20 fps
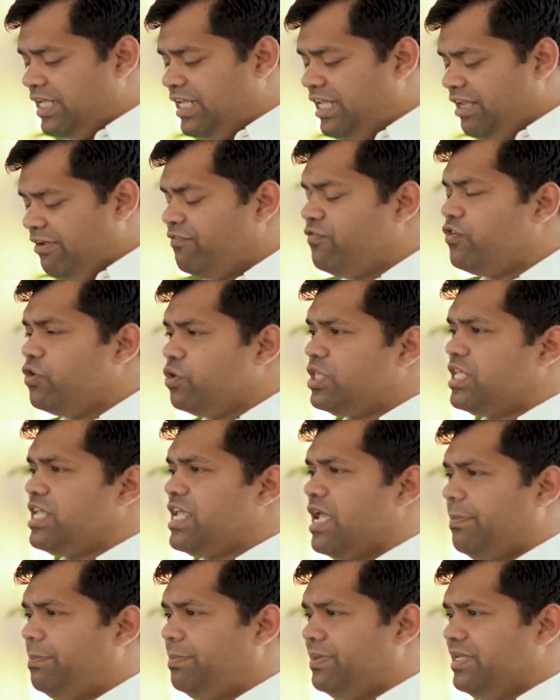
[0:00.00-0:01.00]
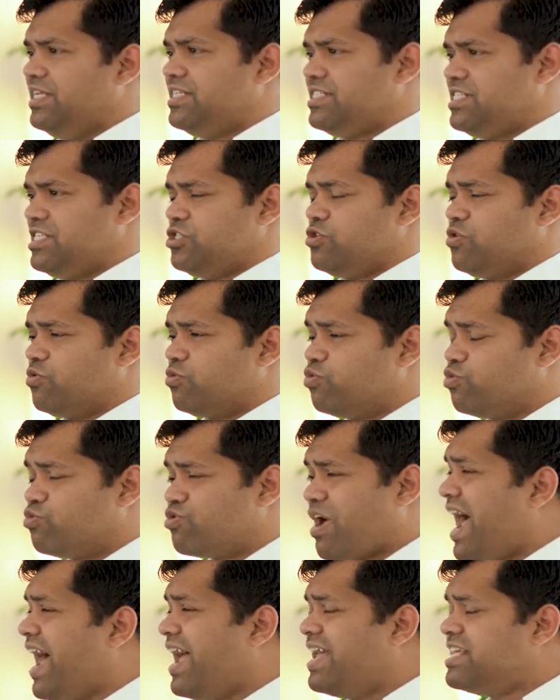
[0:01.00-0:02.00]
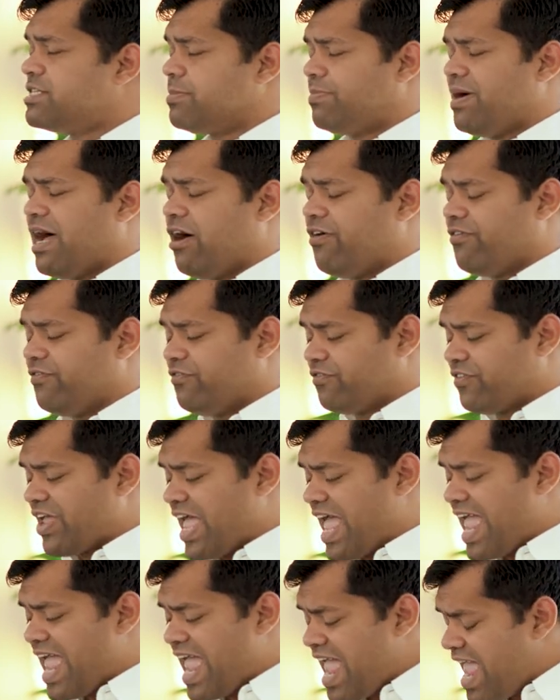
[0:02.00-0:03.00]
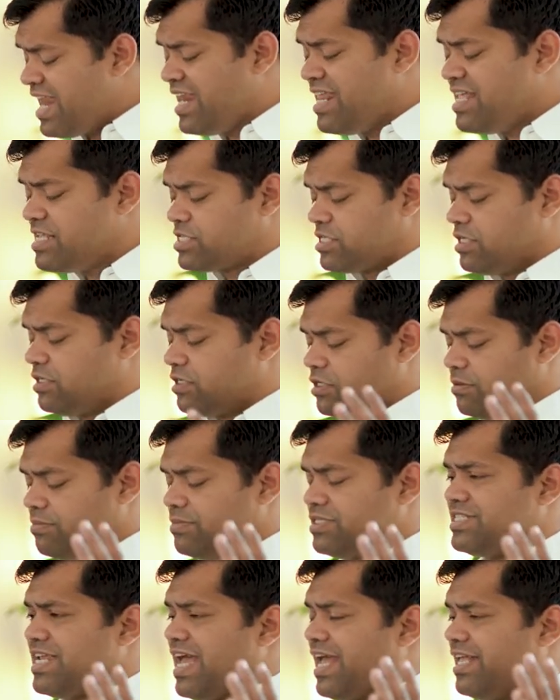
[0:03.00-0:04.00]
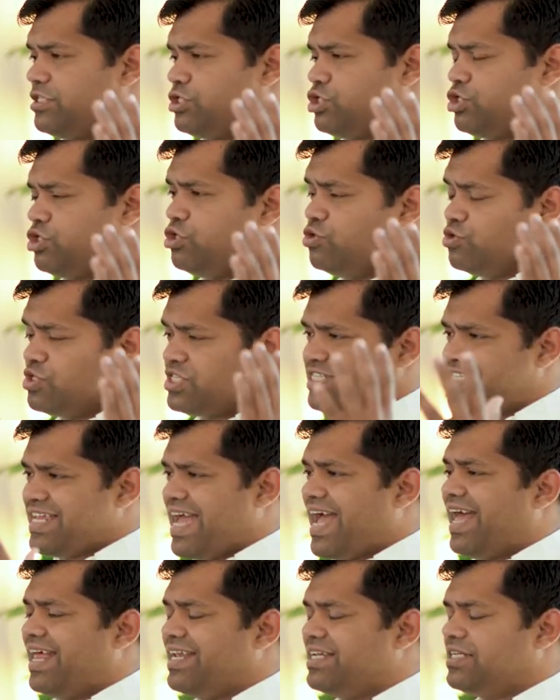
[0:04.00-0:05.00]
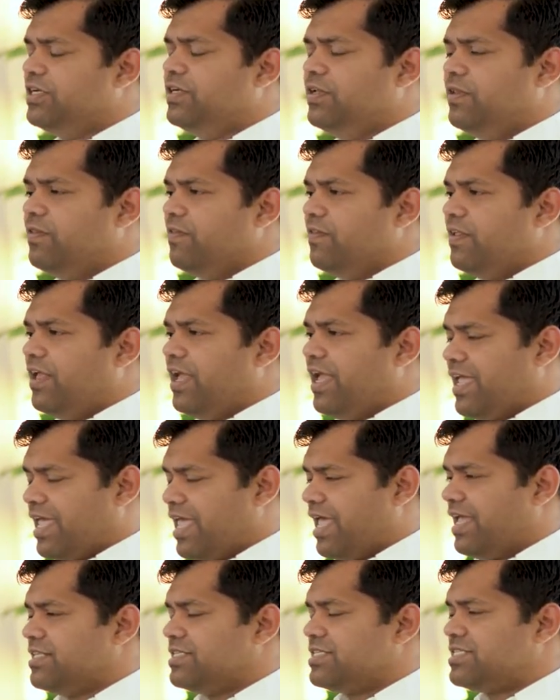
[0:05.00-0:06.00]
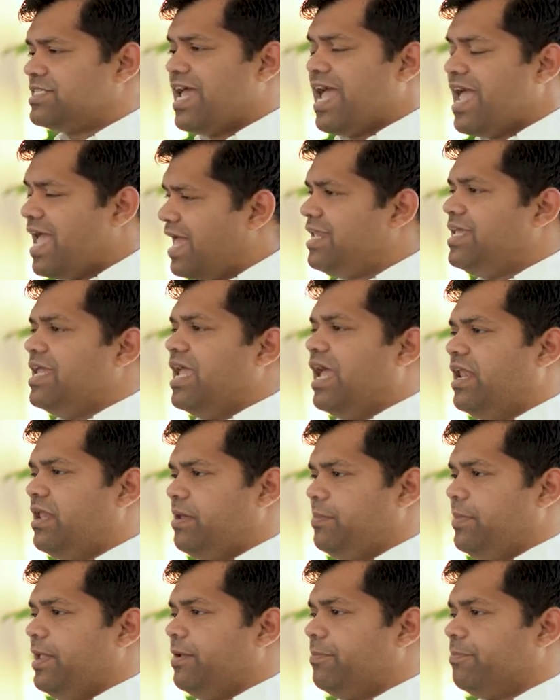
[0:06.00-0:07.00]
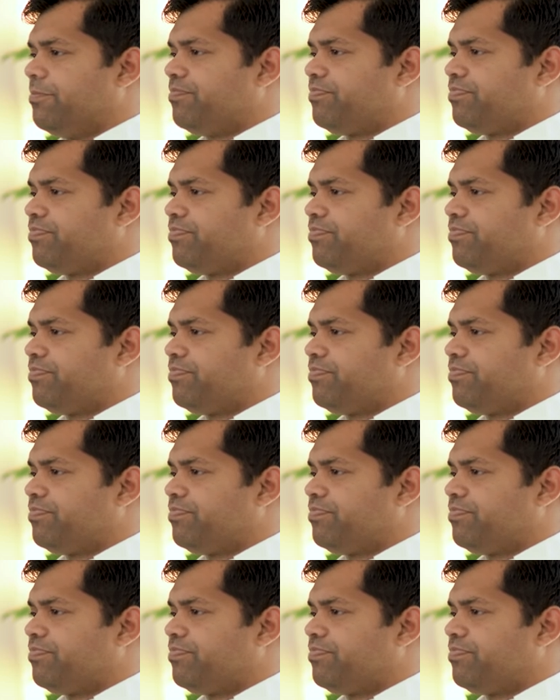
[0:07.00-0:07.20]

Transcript: give you the ability to rise above any circumstance you stand against, any enemy.